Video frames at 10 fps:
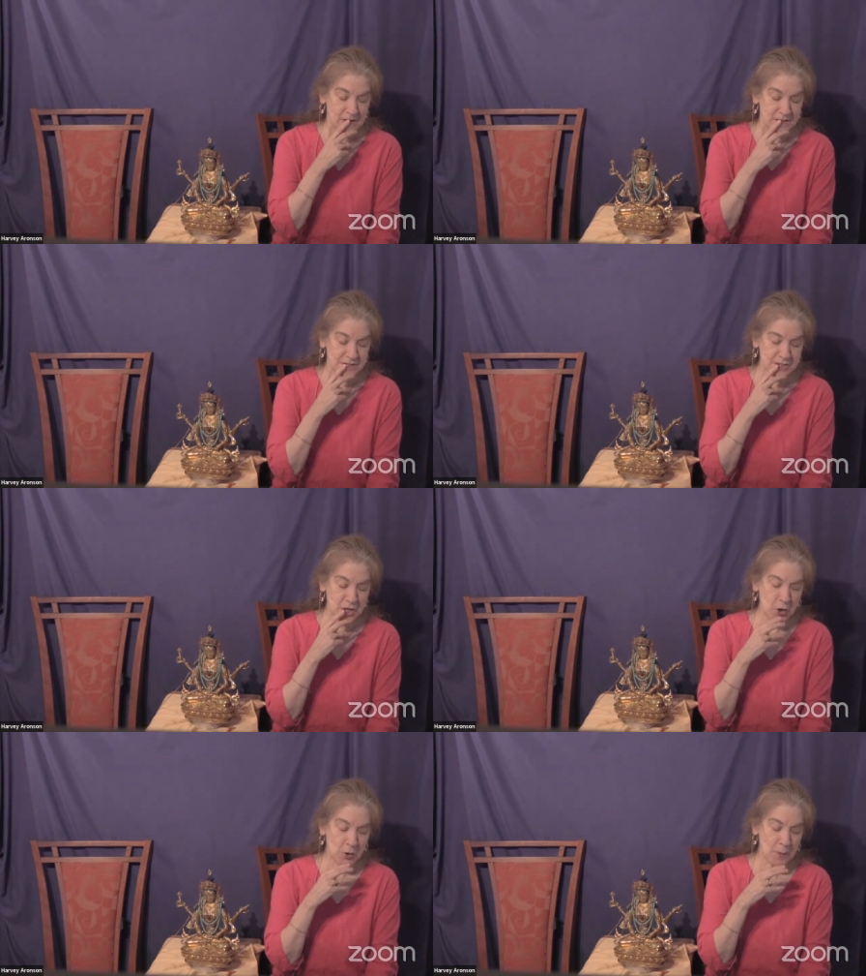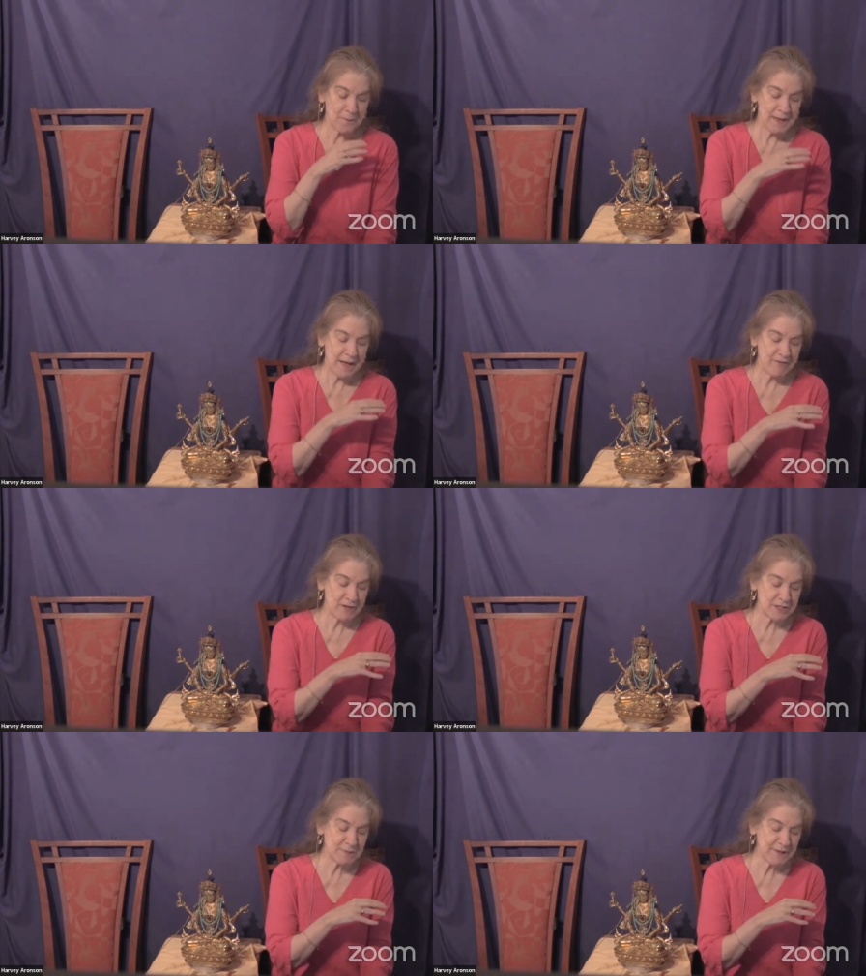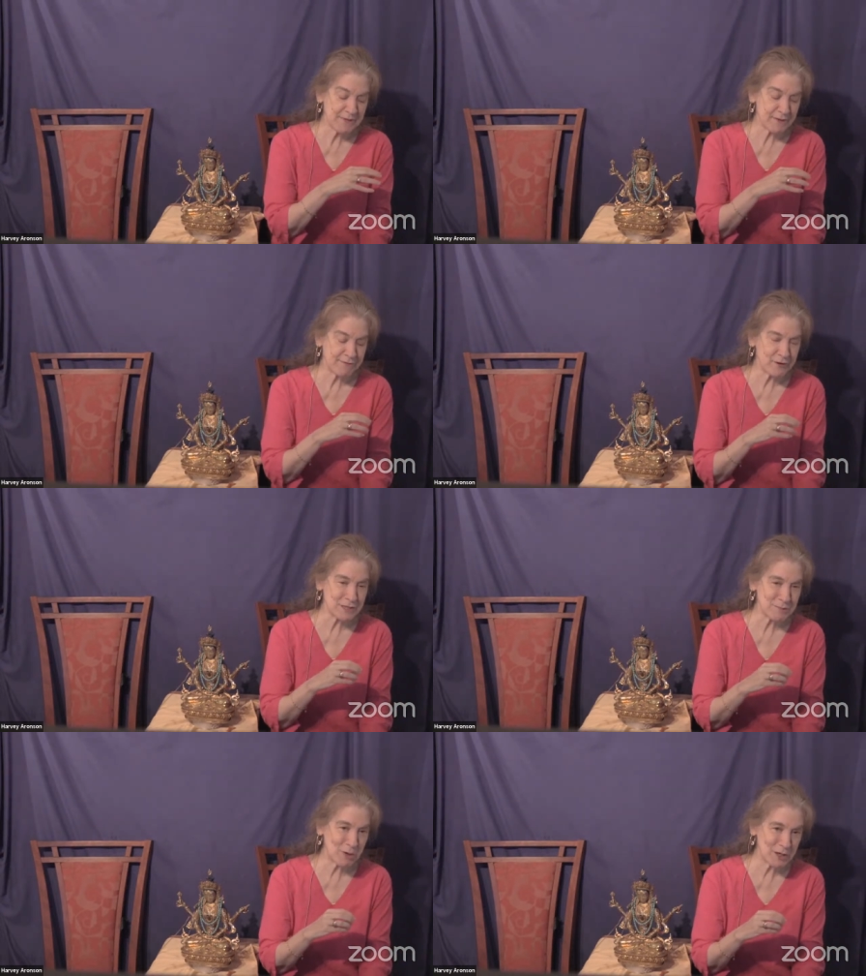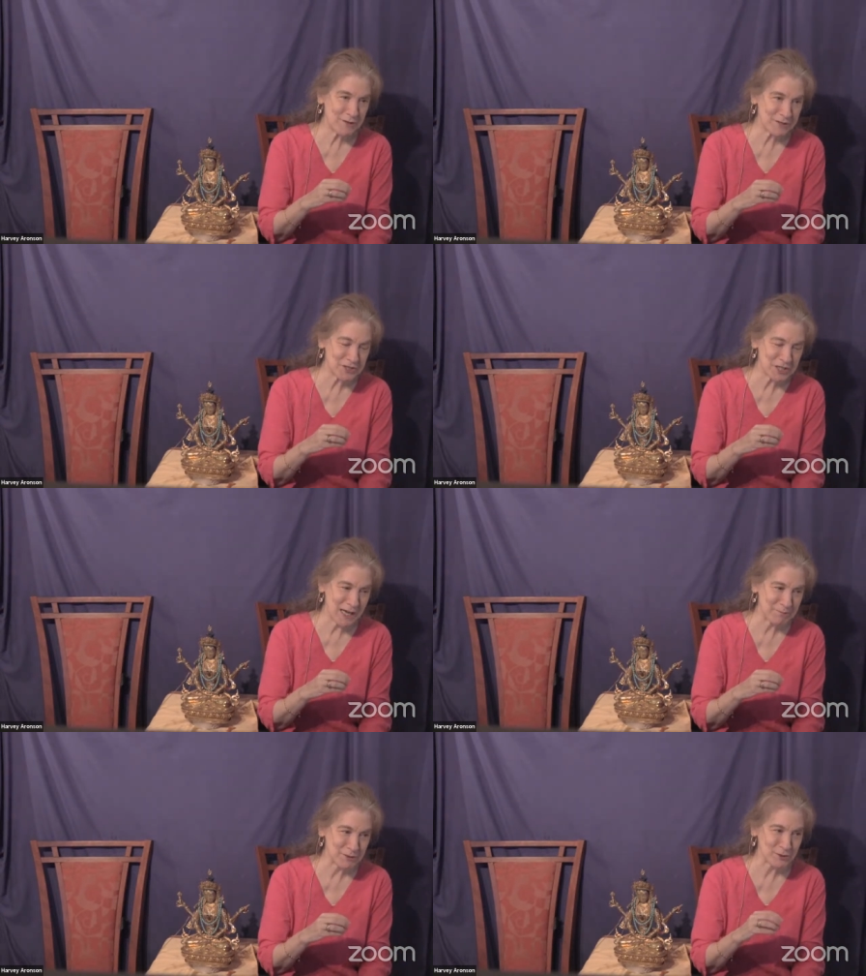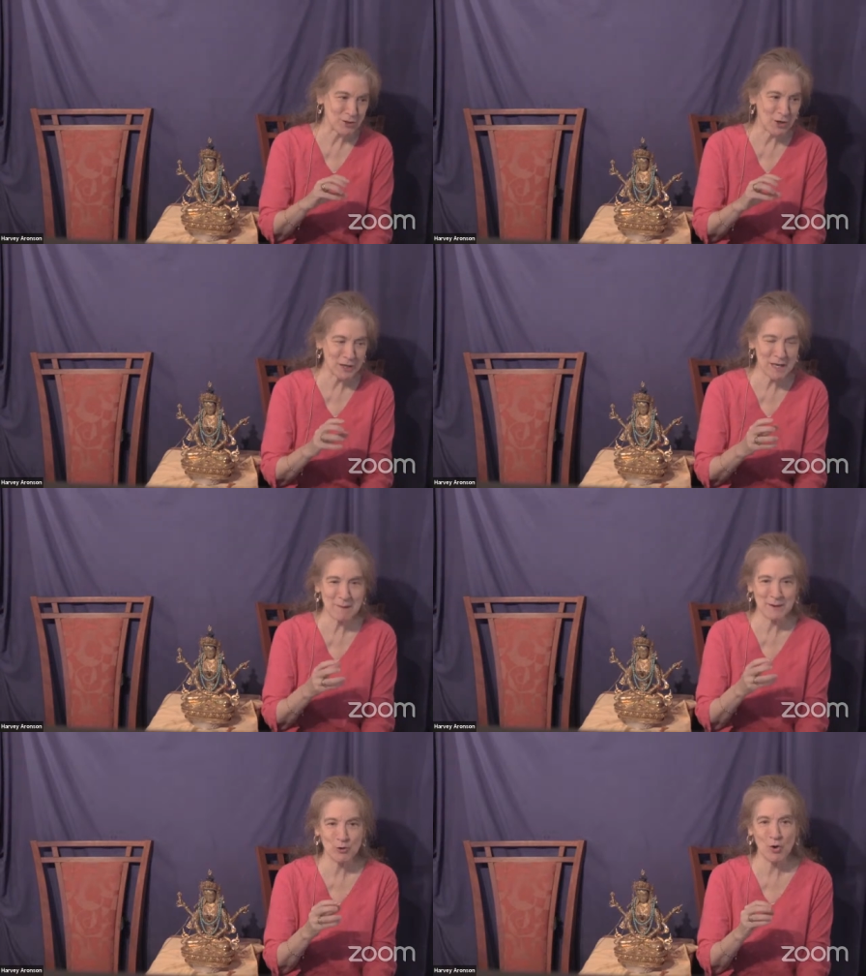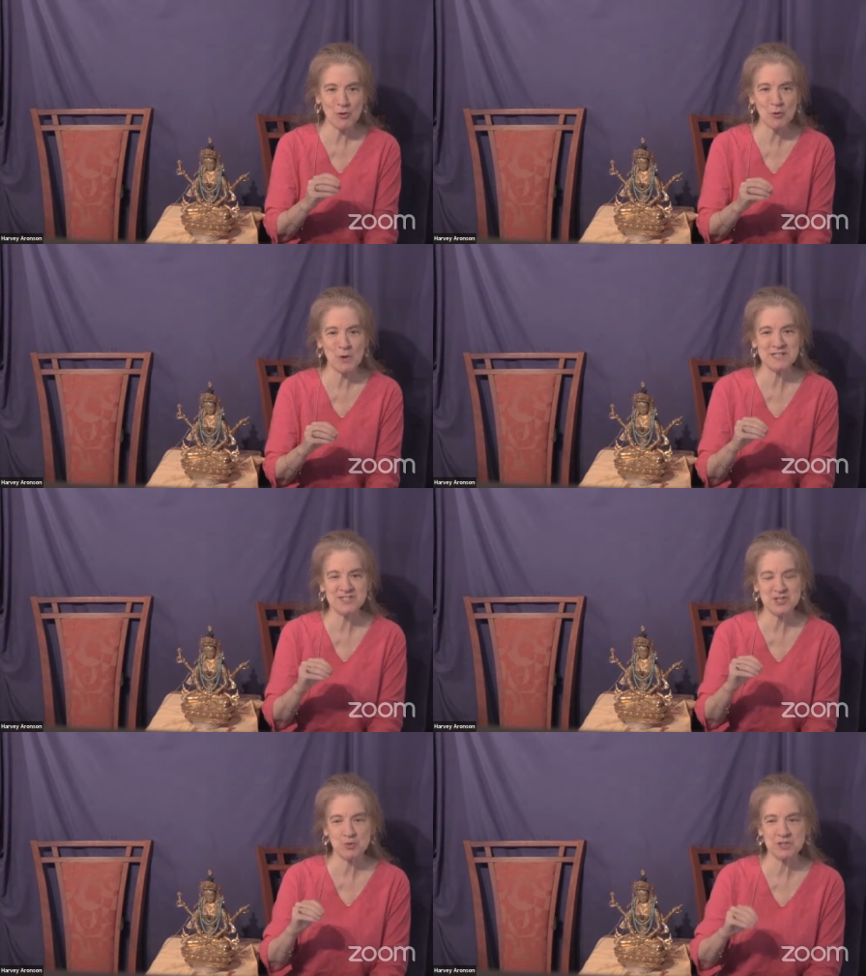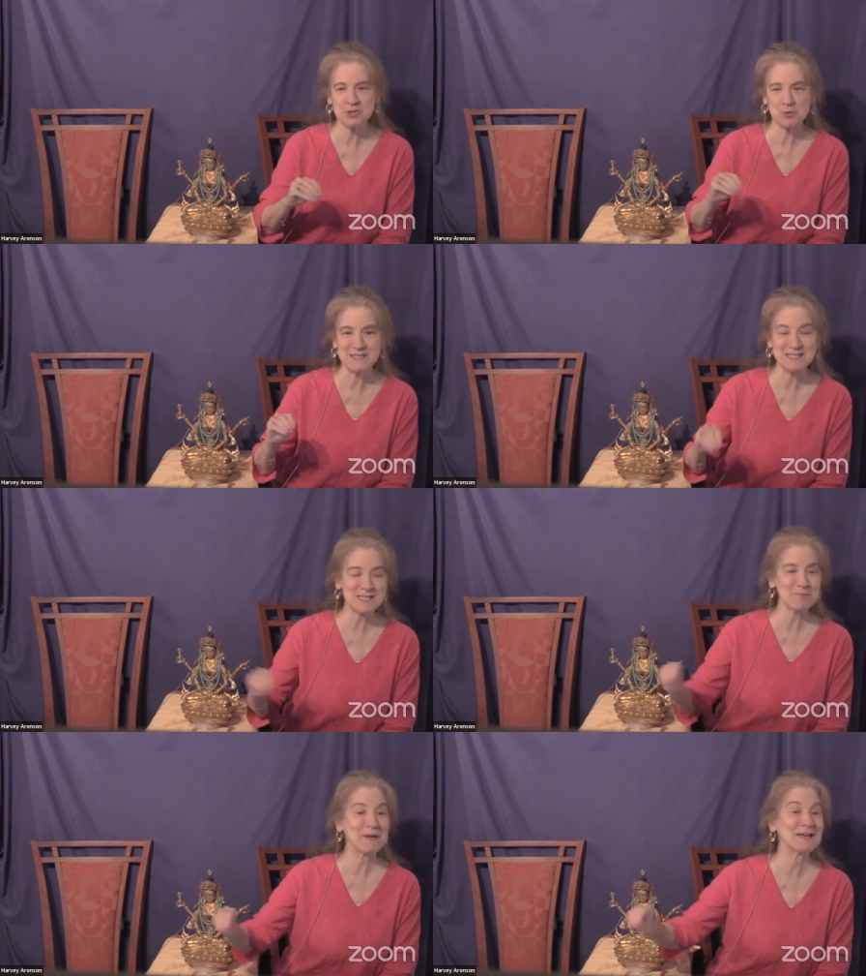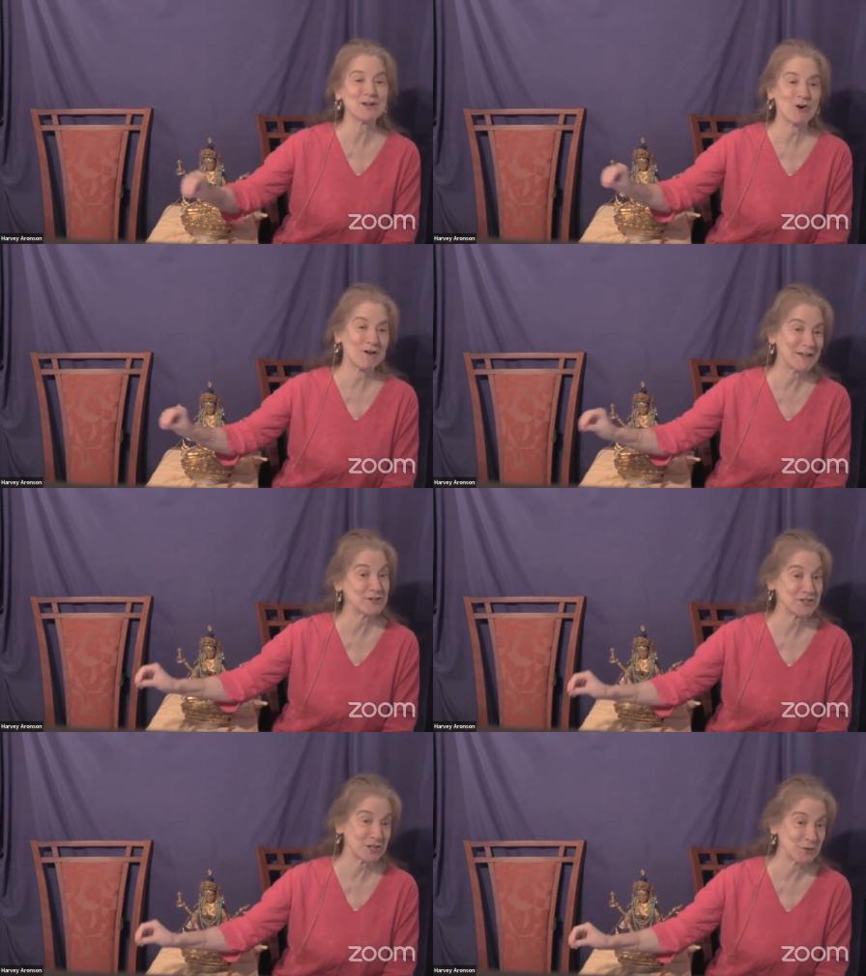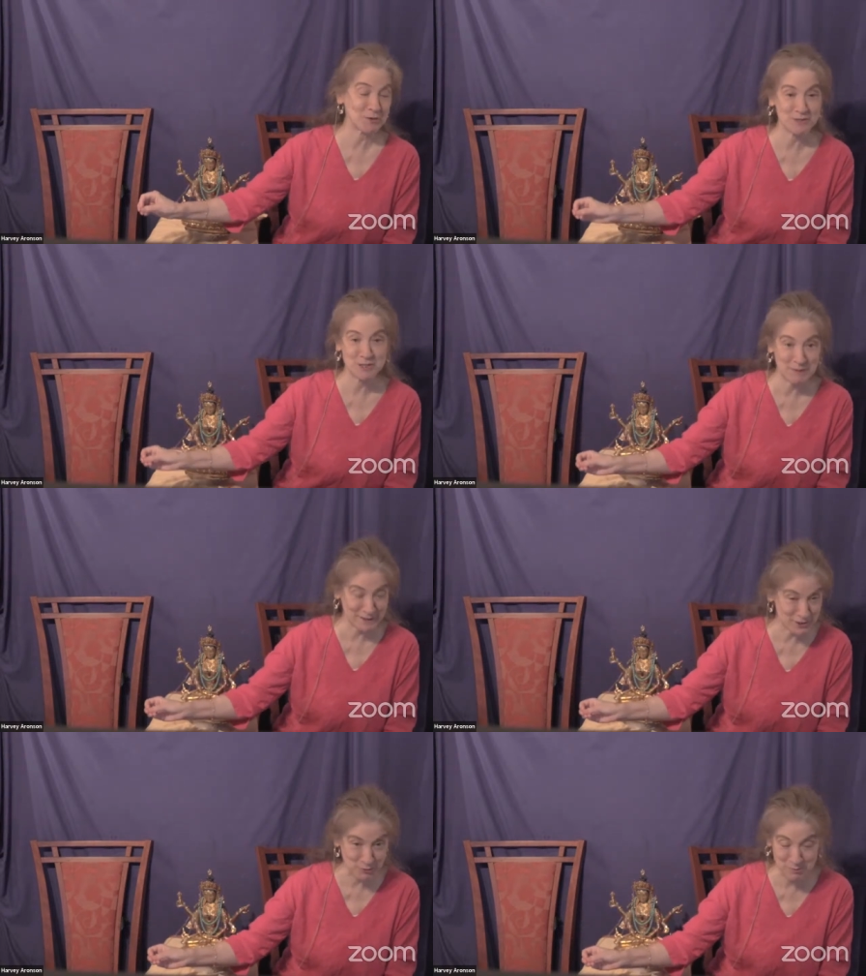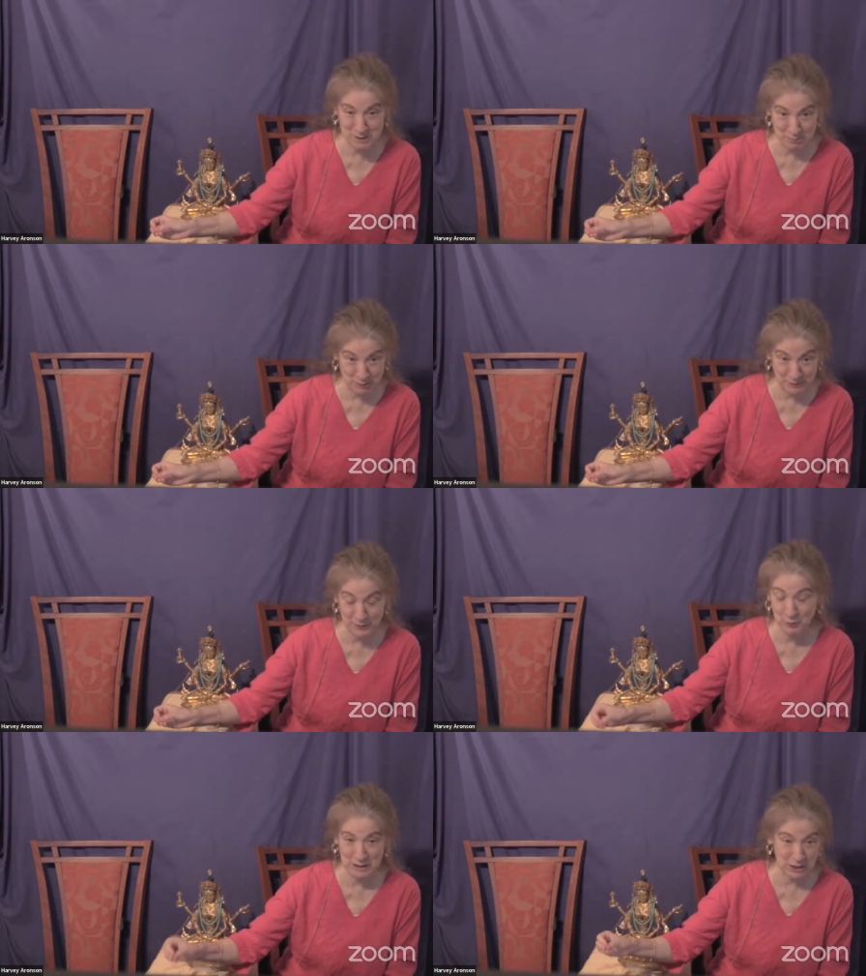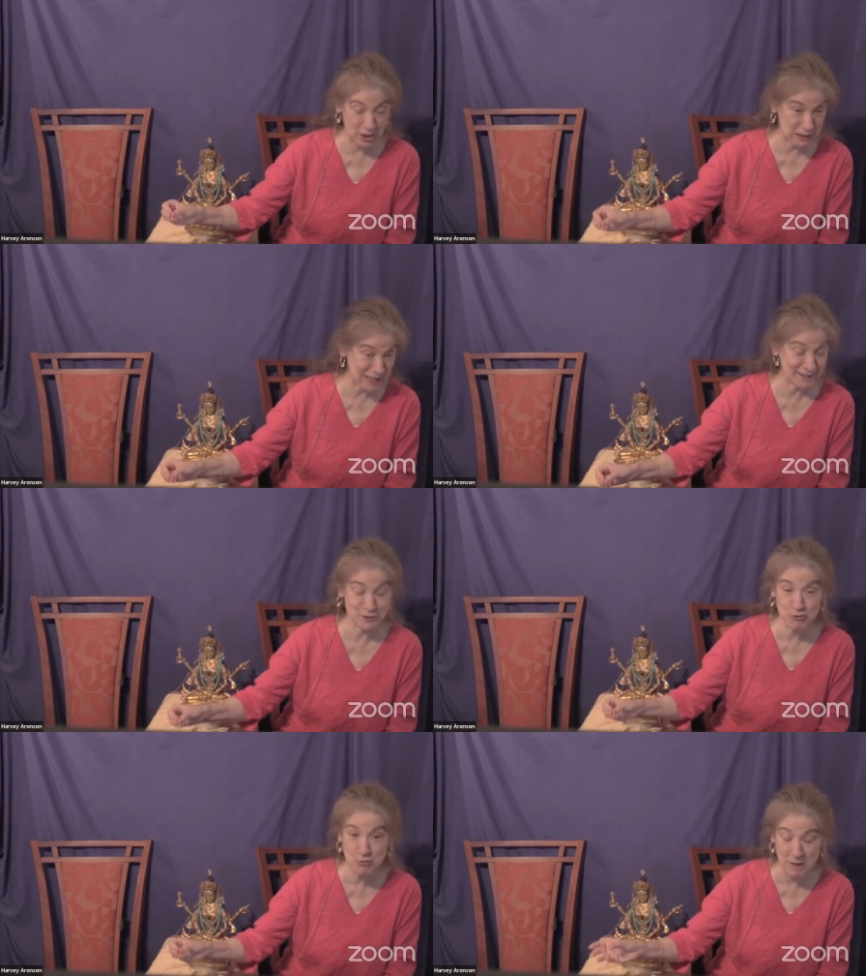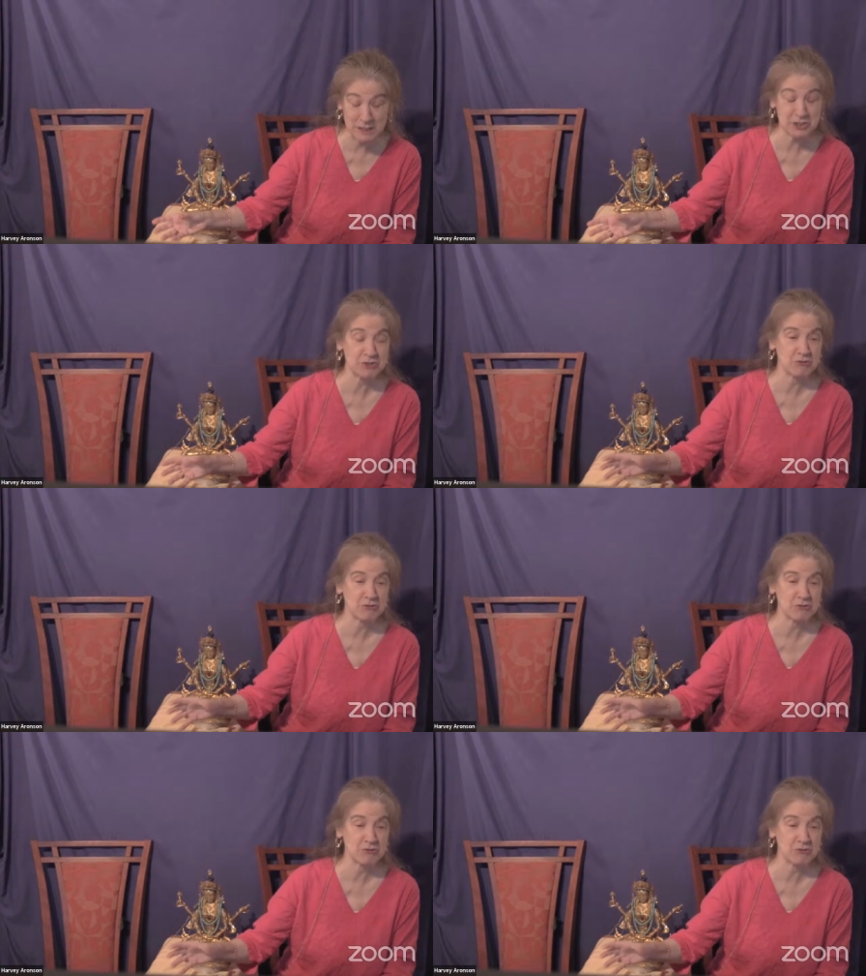So, having spent the first part of the chapter talking about all the ways in which we dissipate our energy with respect to people that we like too much,